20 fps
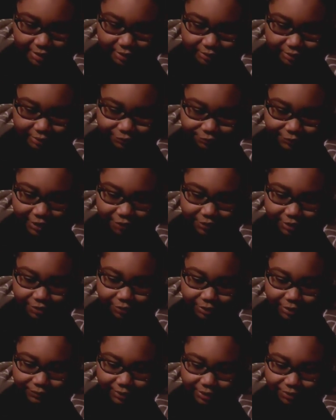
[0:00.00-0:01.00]
Okay.
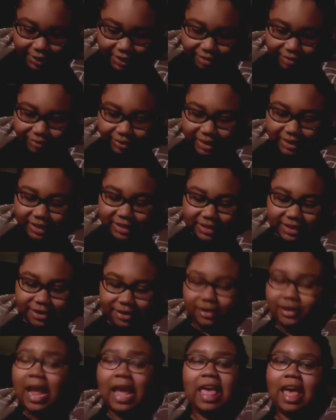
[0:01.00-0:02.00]
So,
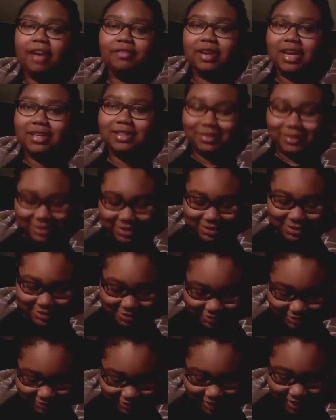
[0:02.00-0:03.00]
favorite review that you've done this
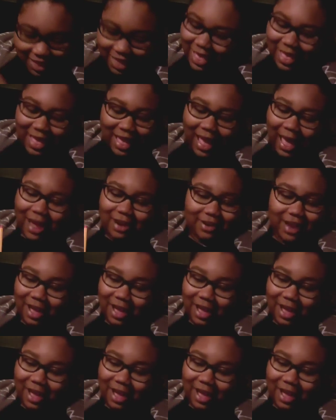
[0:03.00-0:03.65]
year? I have none.